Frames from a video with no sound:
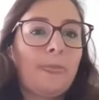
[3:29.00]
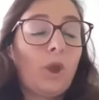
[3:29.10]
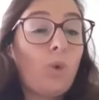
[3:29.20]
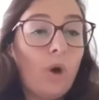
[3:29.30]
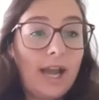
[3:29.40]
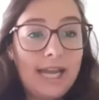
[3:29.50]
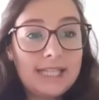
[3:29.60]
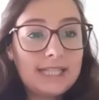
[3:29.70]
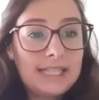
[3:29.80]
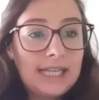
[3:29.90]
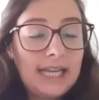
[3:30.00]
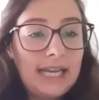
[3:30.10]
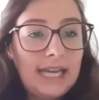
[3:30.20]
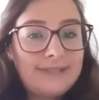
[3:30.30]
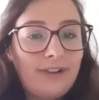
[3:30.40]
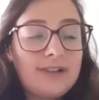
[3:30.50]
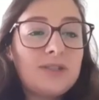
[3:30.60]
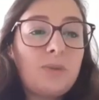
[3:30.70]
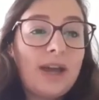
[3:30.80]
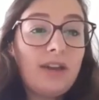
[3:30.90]
quiet, find
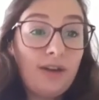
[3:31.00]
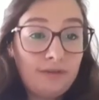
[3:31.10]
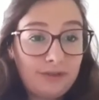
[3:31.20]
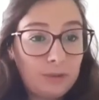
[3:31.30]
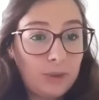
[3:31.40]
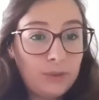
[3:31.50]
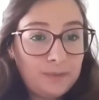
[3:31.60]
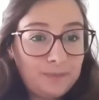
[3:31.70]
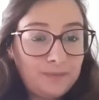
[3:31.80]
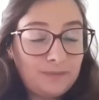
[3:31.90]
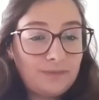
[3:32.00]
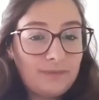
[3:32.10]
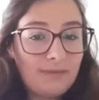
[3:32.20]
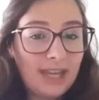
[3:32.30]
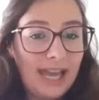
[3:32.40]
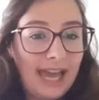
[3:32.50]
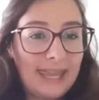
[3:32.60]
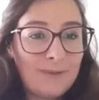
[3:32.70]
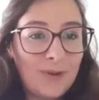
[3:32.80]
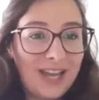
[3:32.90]
somewhere comfortable, and
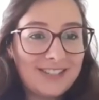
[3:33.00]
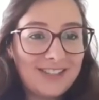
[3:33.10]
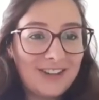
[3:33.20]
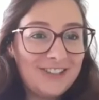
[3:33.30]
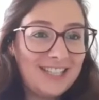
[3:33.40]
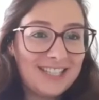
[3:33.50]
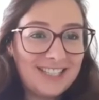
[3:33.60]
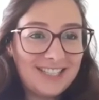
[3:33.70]
then we'll get started.